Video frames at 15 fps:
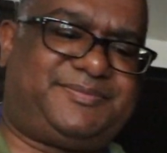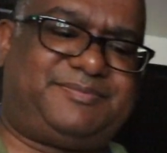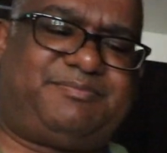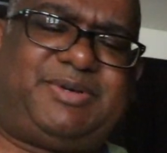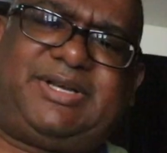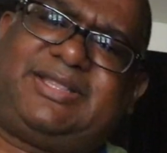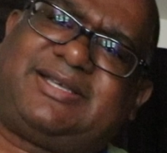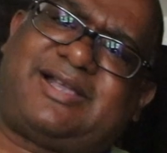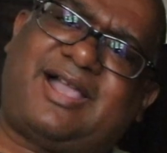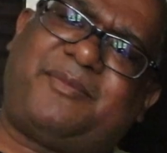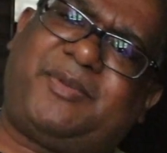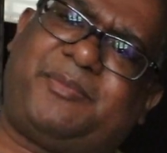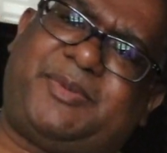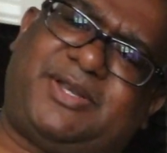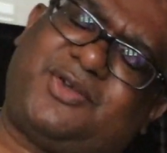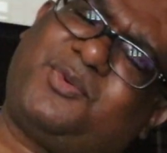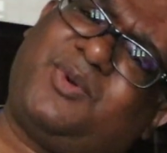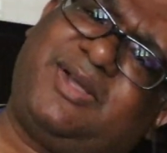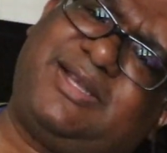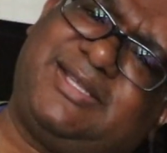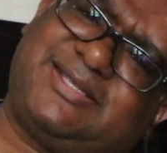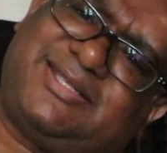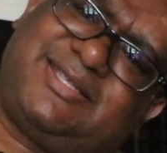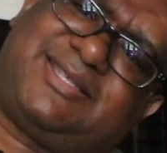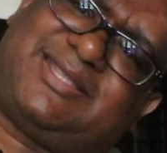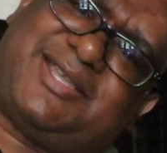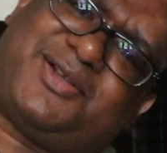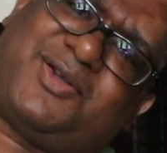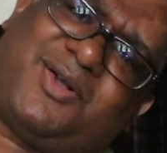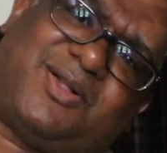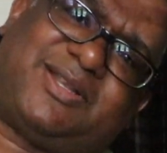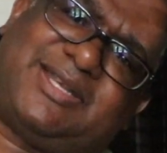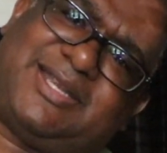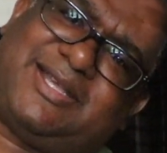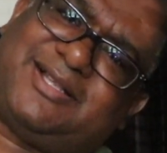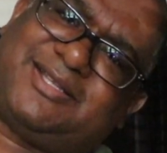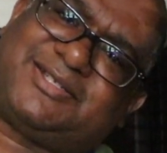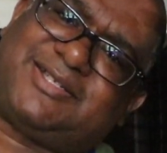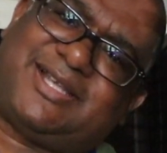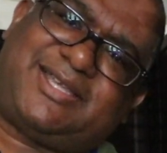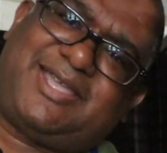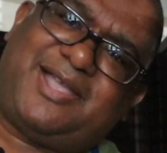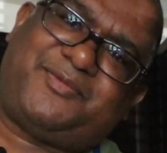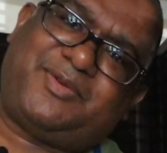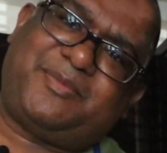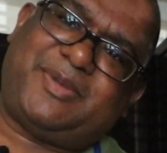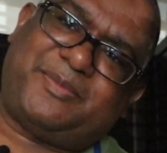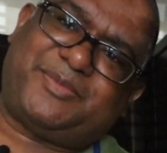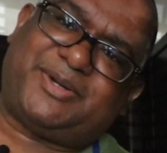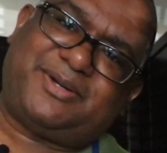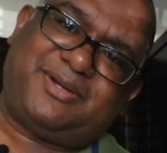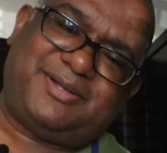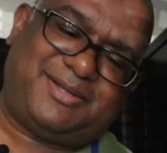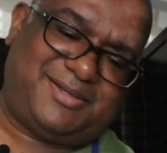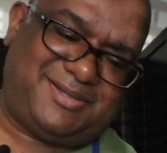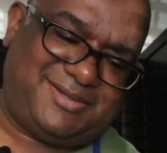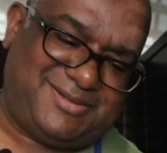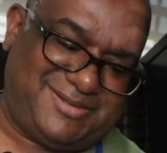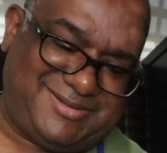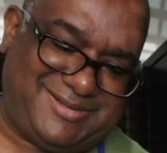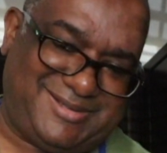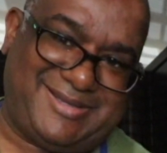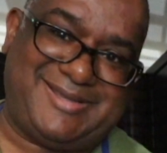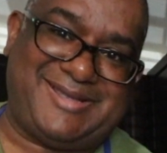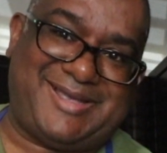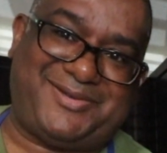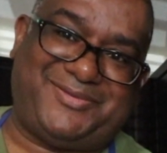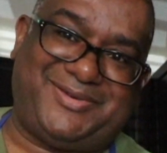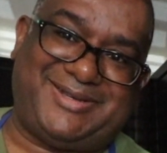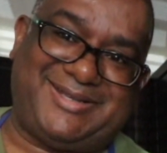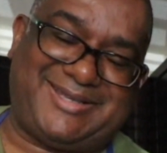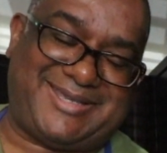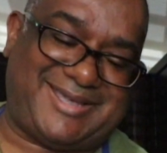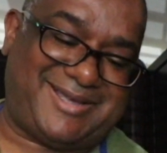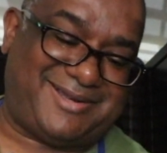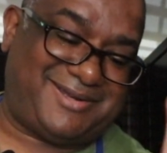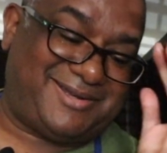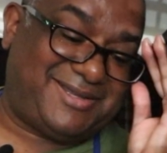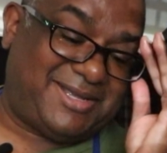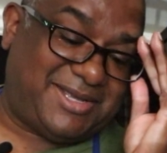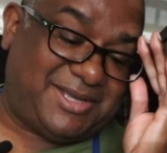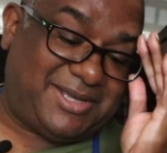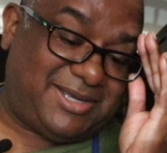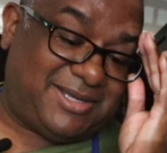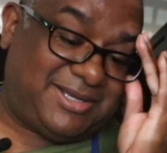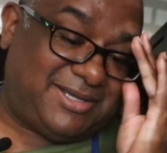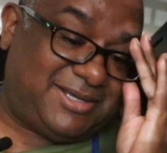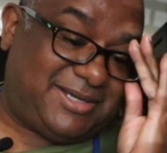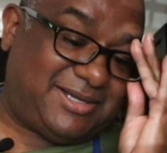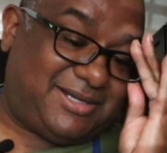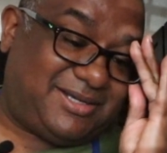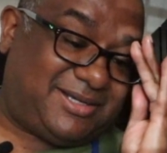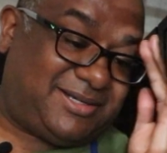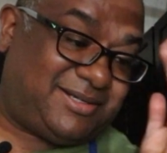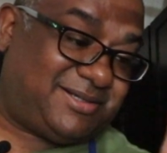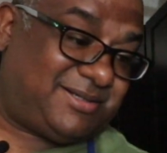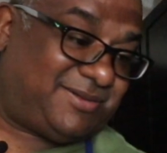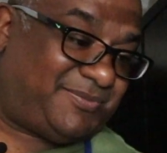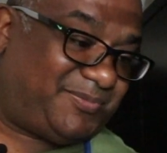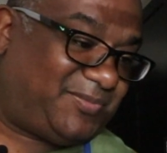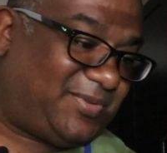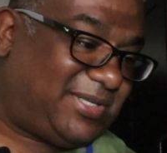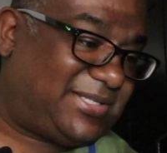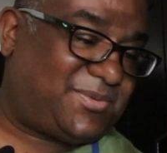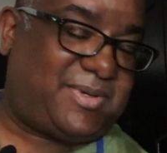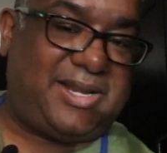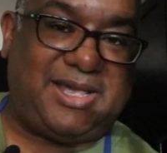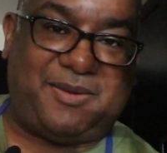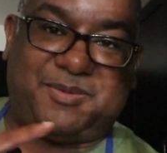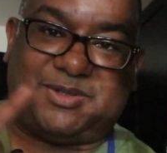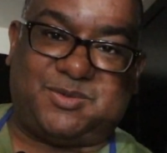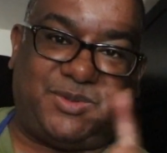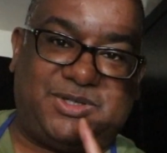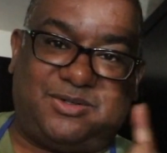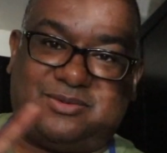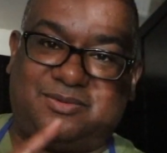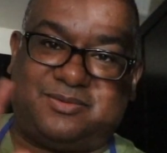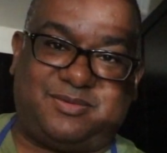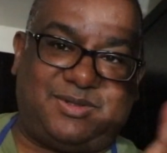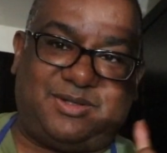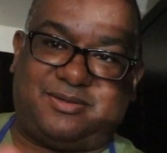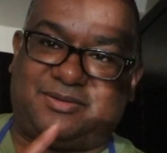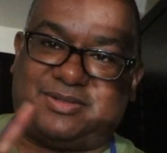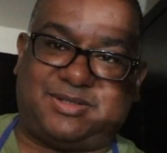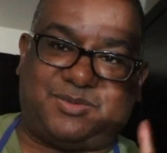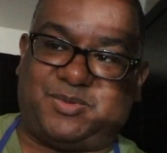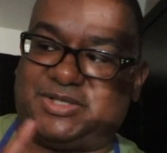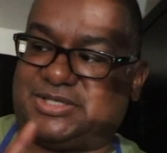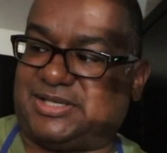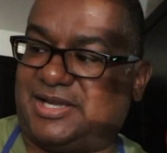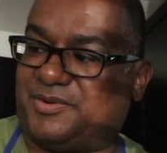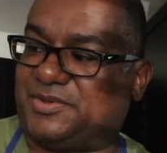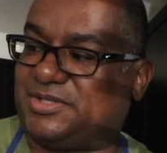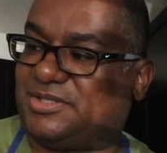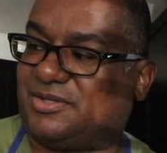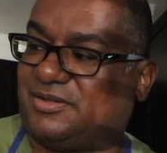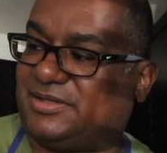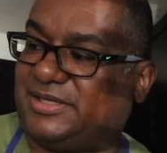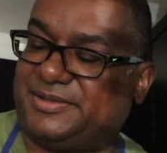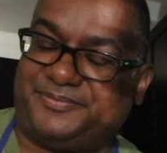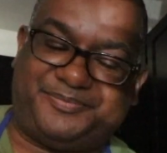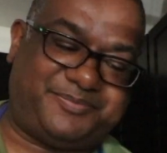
Put in the comment below, what is this thing called in English? I can't remember. I really can't. That's what happens when you switch languages all day.